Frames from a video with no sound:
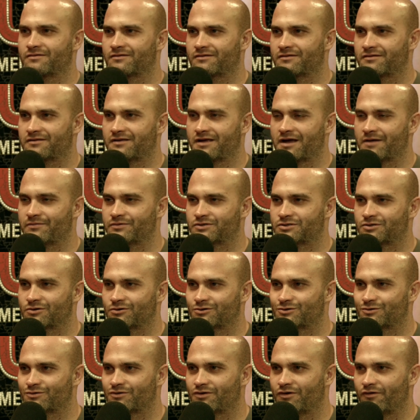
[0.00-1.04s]
the
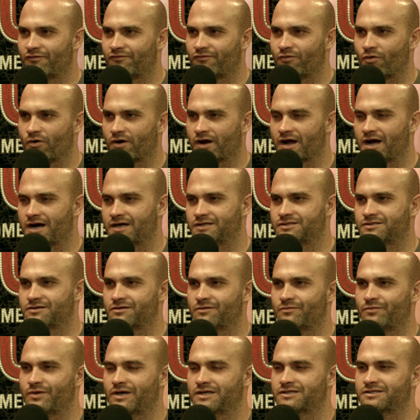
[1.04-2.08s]
episodes with you four guys are the
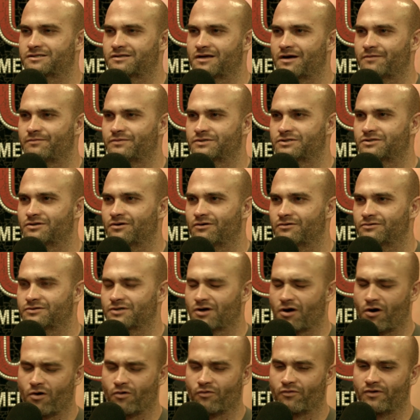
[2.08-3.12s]
best episodes."
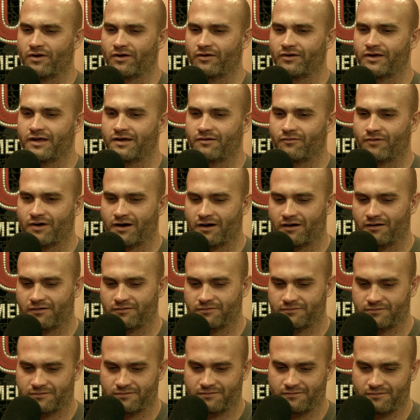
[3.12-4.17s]
Oh, really? Well,
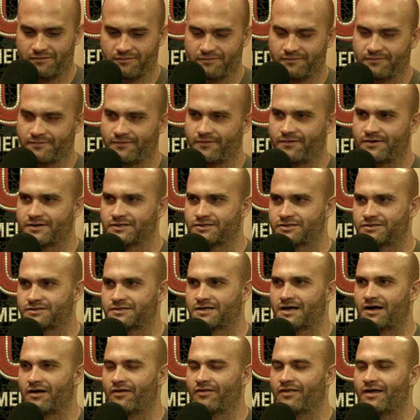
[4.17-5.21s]
why don't you
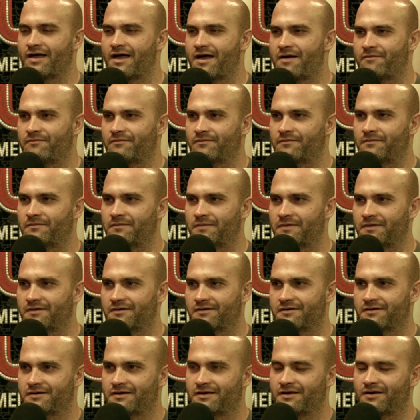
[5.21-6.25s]
tell them?
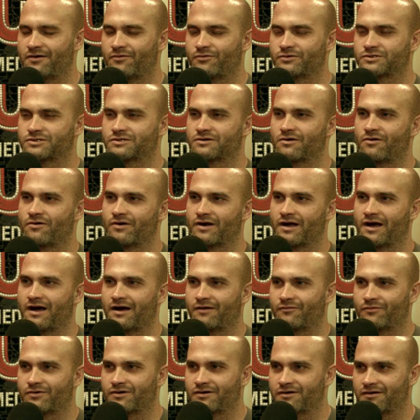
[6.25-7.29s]
Yeah, let's know, what's go. going
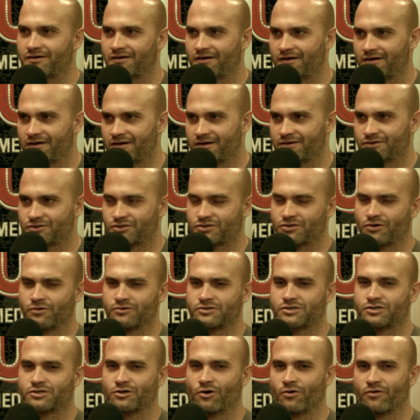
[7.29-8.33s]
on? Where show
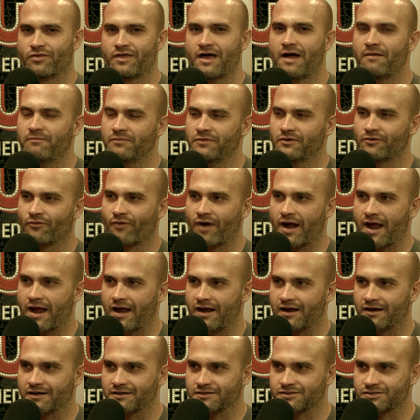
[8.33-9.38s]
show them the
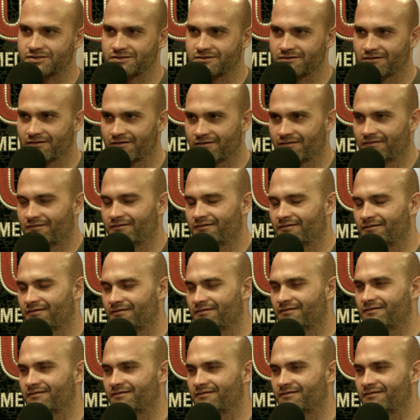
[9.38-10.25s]
ratings. Thank